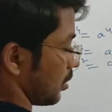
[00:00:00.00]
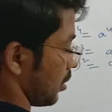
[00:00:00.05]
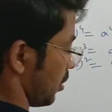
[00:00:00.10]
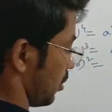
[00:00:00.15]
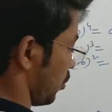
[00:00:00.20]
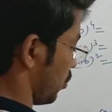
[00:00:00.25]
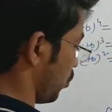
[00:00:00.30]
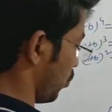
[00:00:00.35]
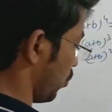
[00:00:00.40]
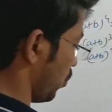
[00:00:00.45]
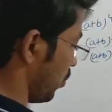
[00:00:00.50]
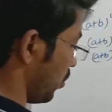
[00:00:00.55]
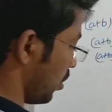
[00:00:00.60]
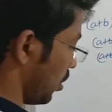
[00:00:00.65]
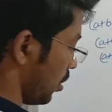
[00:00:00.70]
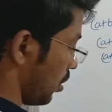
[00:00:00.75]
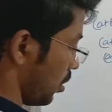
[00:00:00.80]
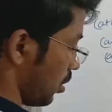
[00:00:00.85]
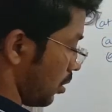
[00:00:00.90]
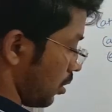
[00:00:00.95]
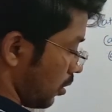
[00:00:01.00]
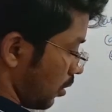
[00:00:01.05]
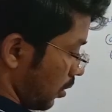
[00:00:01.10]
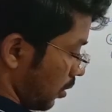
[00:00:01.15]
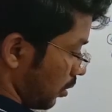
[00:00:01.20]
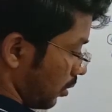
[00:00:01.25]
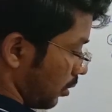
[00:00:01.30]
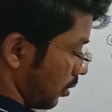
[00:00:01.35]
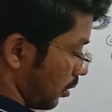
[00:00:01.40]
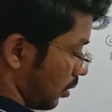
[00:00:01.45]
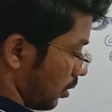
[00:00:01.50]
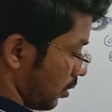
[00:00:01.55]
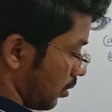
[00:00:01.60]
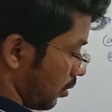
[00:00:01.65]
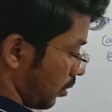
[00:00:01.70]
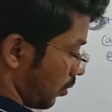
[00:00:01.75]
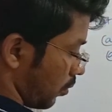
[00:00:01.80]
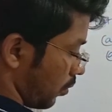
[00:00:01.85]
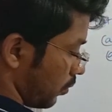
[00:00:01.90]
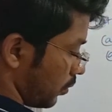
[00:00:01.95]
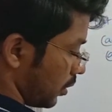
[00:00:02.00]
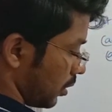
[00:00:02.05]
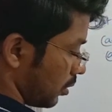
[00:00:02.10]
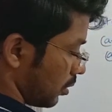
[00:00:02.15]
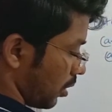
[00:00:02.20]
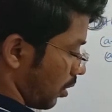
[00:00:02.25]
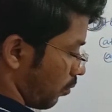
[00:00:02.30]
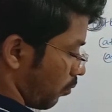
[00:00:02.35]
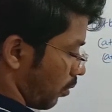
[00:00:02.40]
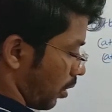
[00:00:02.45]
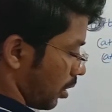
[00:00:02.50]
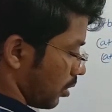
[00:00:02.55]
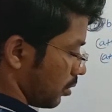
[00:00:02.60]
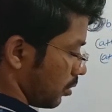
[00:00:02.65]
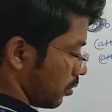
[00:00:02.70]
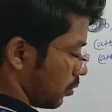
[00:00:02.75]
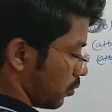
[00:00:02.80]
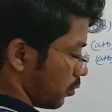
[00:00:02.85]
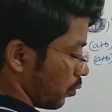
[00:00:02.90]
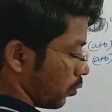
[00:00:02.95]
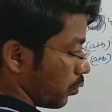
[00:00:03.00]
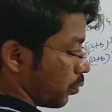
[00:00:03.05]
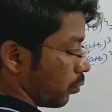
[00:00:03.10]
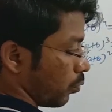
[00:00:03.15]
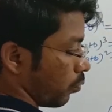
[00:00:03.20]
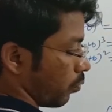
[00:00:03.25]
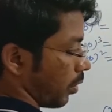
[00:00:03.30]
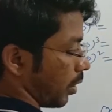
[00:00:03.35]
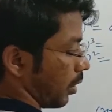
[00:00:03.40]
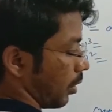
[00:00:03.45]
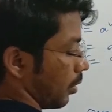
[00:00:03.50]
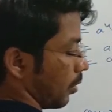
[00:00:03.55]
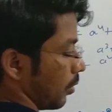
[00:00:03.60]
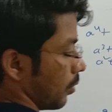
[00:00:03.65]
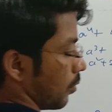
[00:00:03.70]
is 2, the coefficients are 1 2 1